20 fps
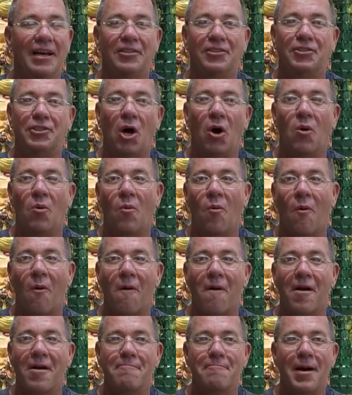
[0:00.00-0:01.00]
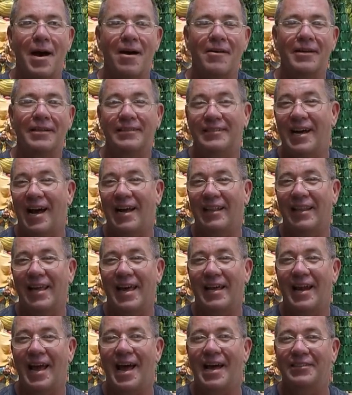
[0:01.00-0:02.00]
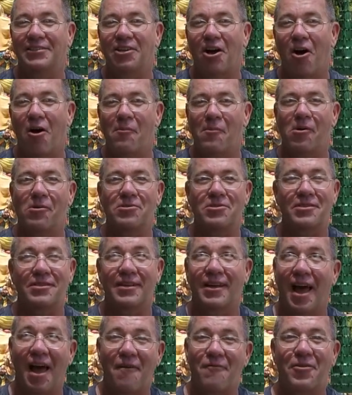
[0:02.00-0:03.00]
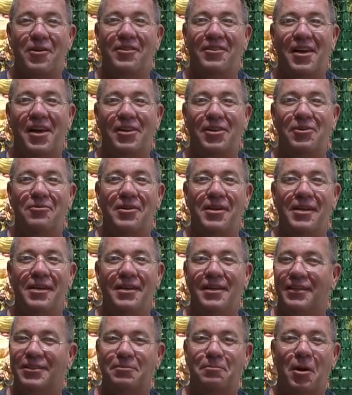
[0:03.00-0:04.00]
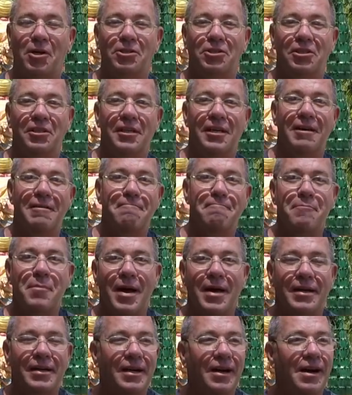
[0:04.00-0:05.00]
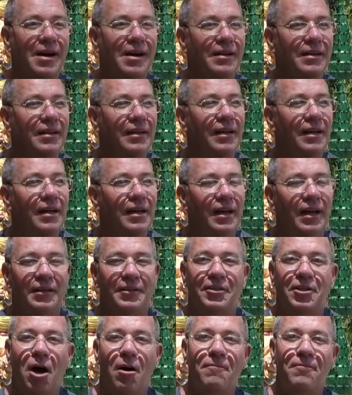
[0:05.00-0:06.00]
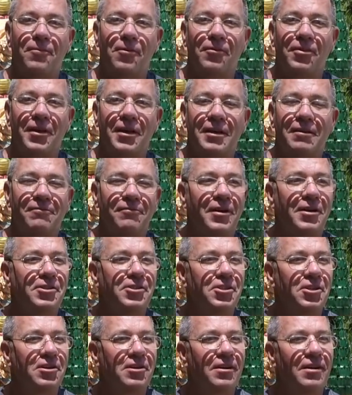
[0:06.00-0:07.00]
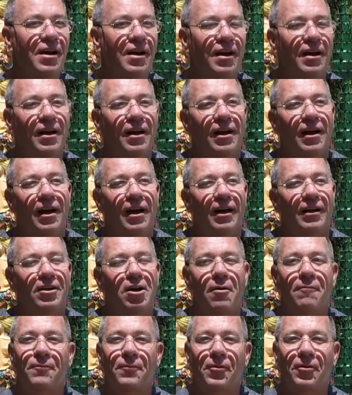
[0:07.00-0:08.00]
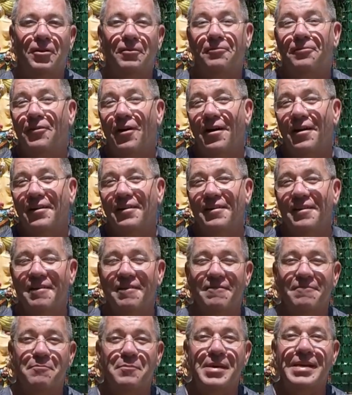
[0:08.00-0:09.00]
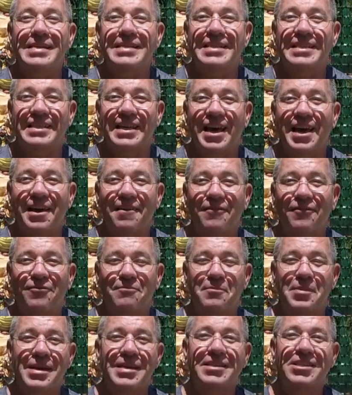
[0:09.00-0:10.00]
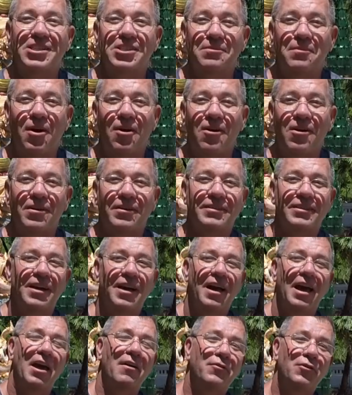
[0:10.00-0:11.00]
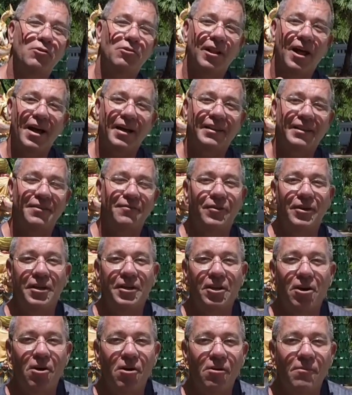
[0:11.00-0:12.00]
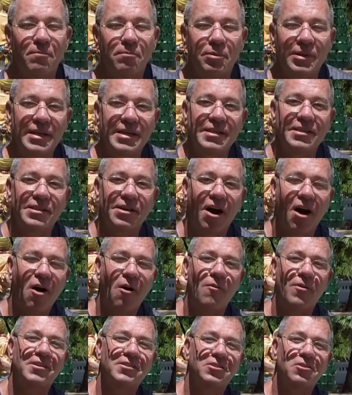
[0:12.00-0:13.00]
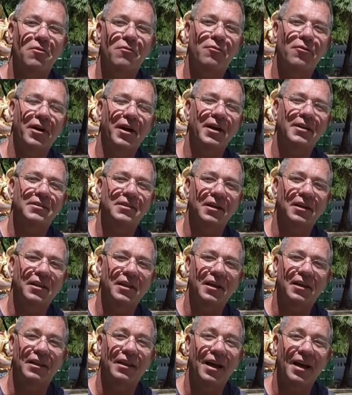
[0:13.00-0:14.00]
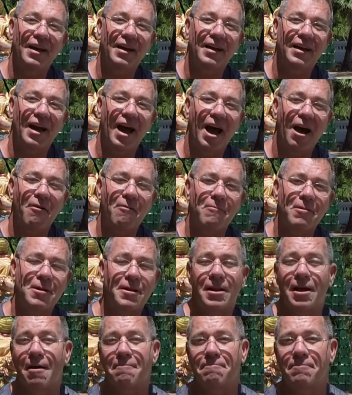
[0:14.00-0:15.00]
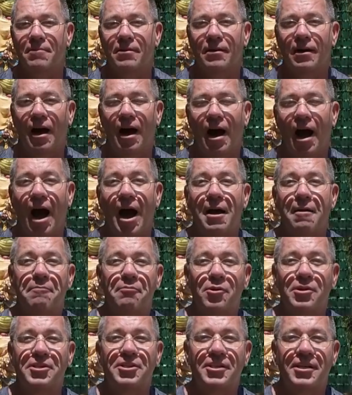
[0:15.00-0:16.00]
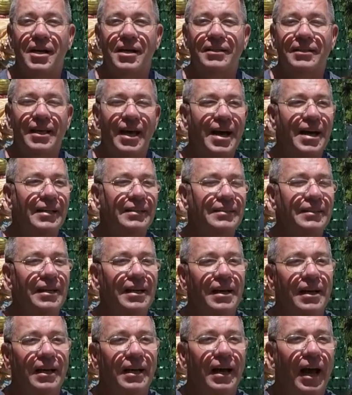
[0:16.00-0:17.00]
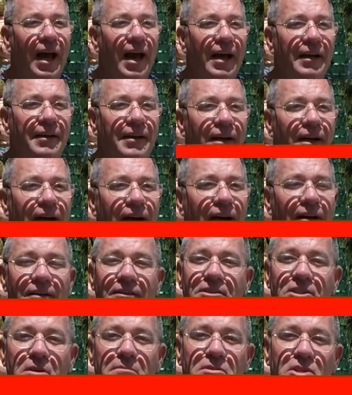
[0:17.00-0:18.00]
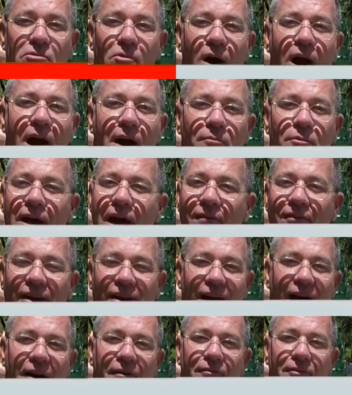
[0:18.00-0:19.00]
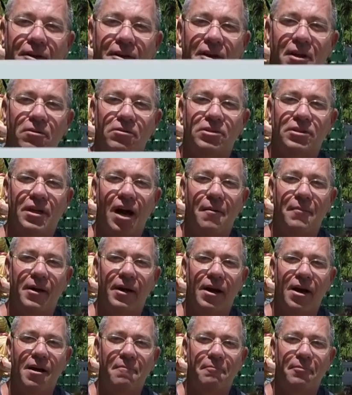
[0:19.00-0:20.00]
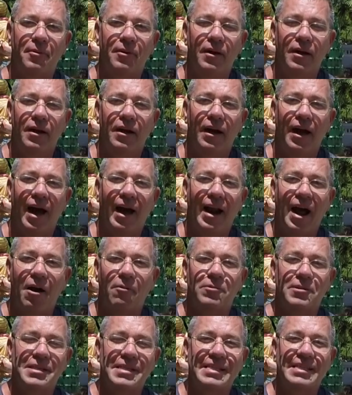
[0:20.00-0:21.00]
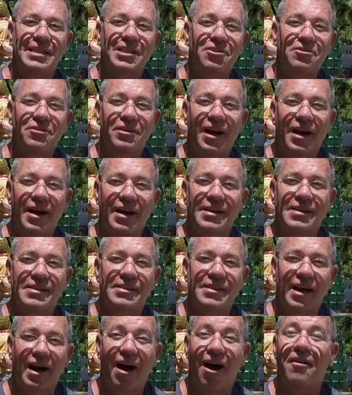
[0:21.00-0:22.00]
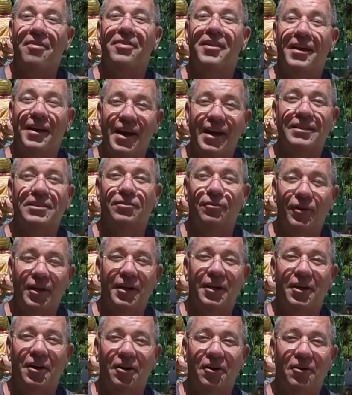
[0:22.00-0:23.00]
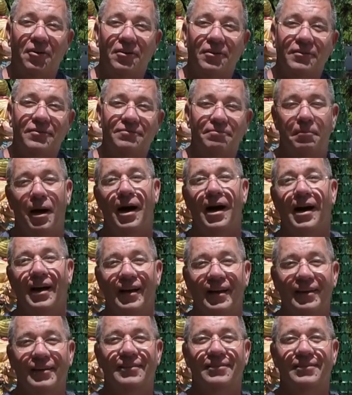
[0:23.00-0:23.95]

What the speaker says: Don't worry about it. Thailand has almost everything you need, especially in Bangkok. Come for the adventure, come for the fun, be safe, be smart. If you like the video, please always don't forget to click like. I appreciate that. And subscribe, we have a lot of videos coming up. And I will see you guys on the next video. Bye.